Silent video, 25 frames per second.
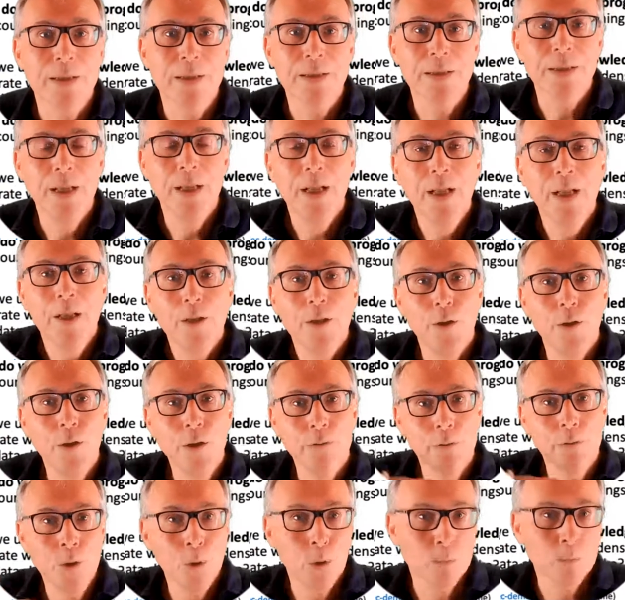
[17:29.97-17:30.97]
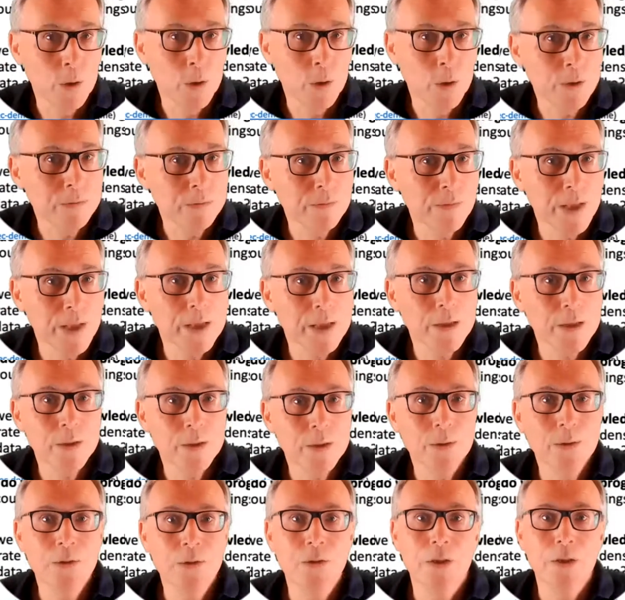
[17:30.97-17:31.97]
You can record both
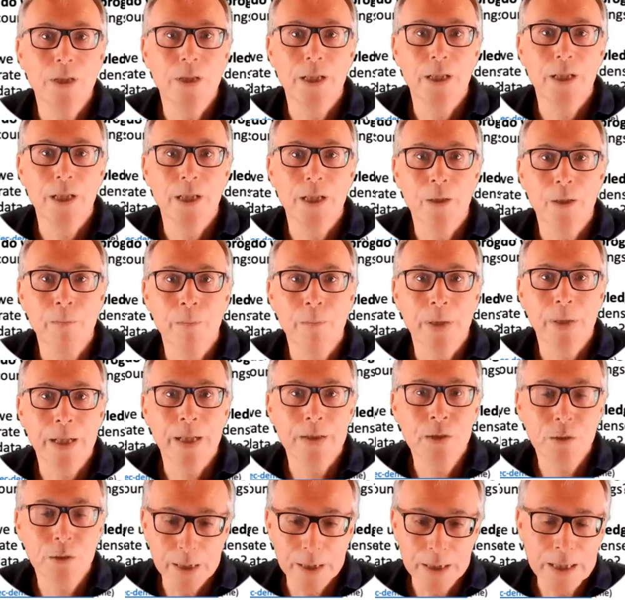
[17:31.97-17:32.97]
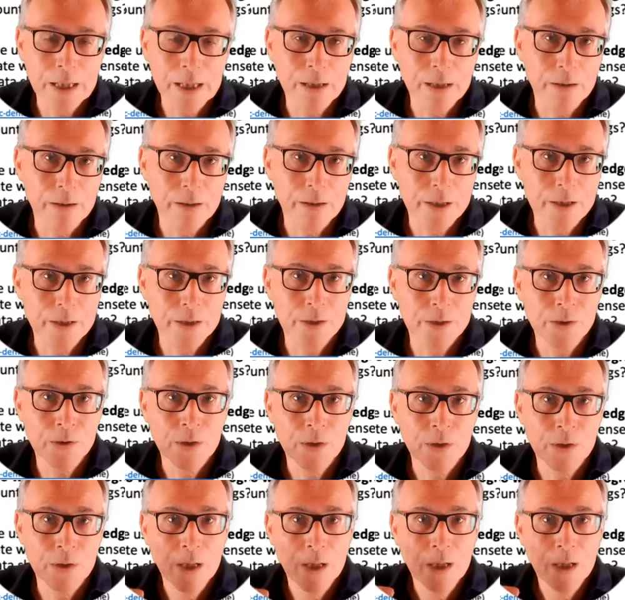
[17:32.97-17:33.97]
values. Um, it strongly encourages
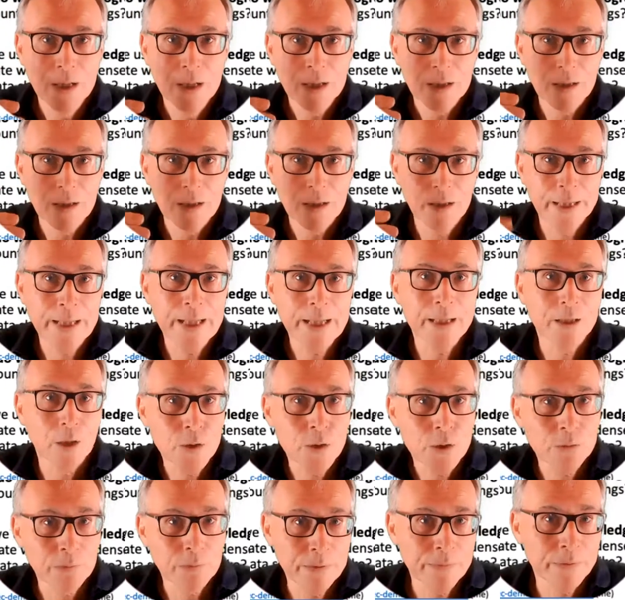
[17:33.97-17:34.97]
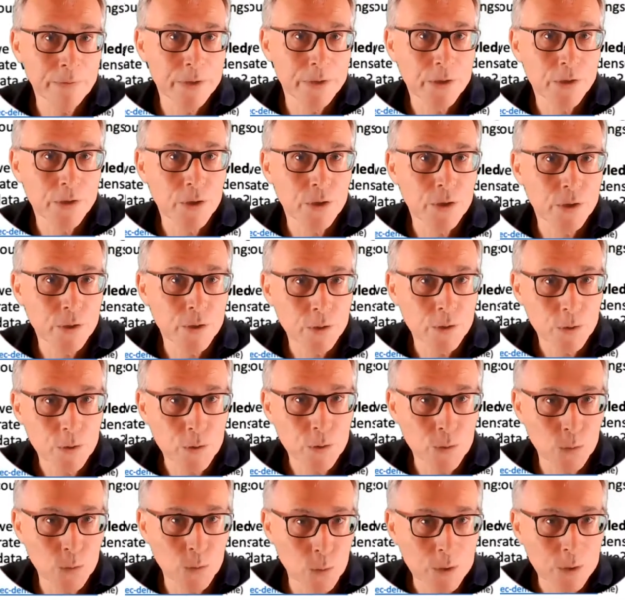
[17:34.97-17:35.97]
linking those to references to
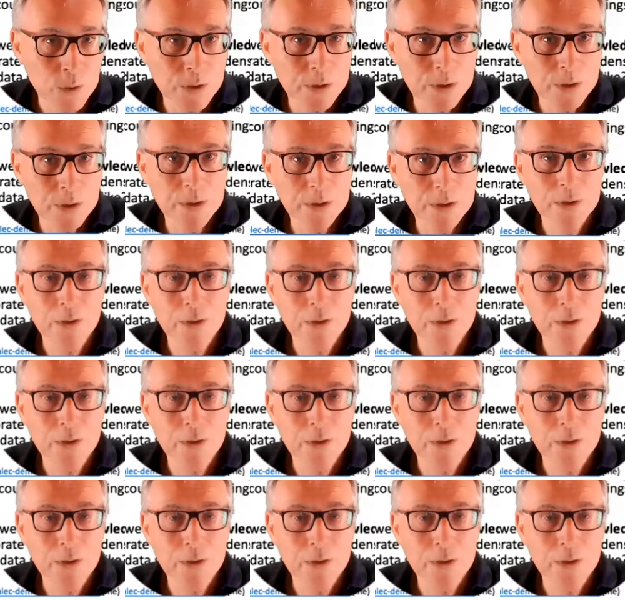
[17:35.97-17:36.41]
sources.